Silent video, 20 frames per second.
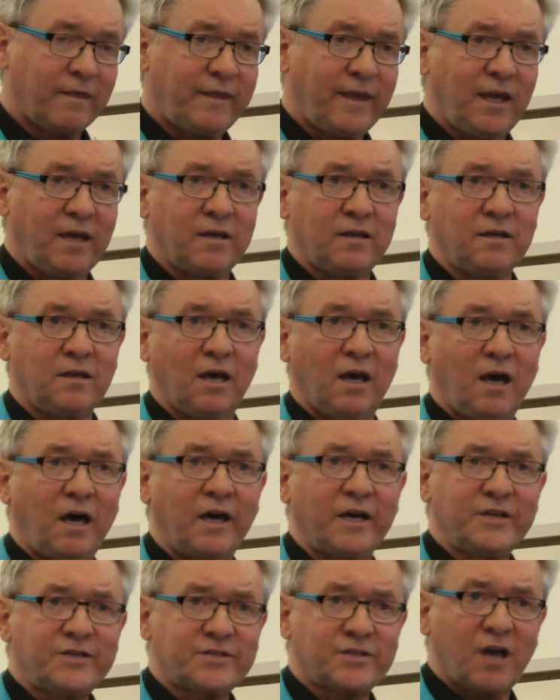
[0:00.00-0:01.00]
then
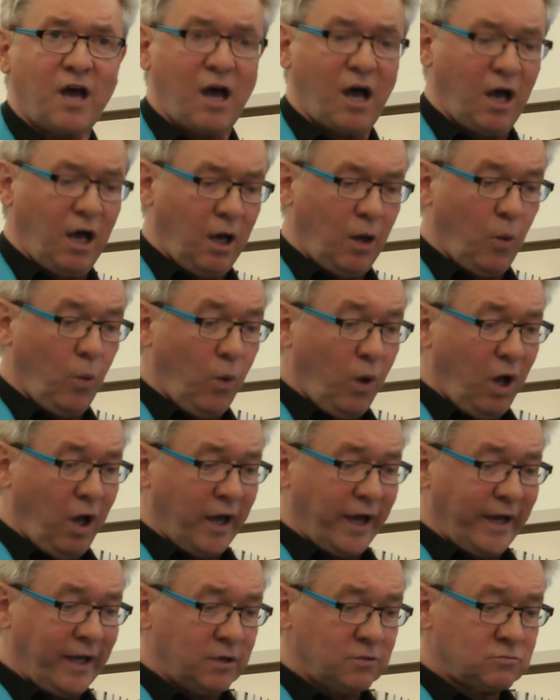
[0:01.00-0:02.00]
I saw
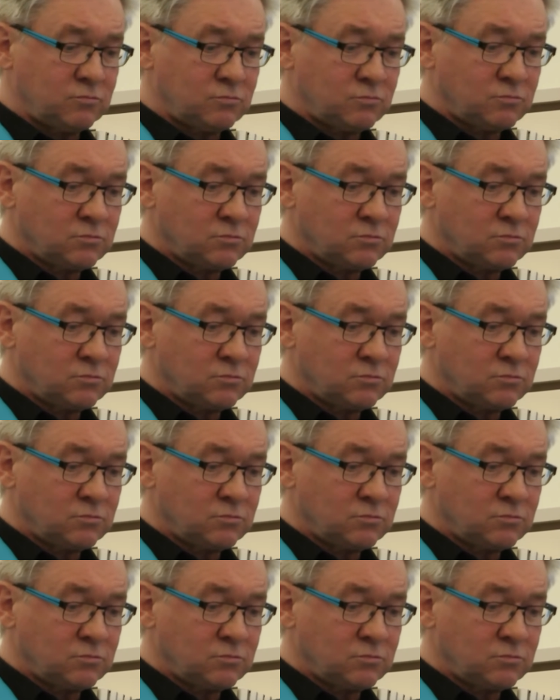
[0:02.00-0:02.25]
why.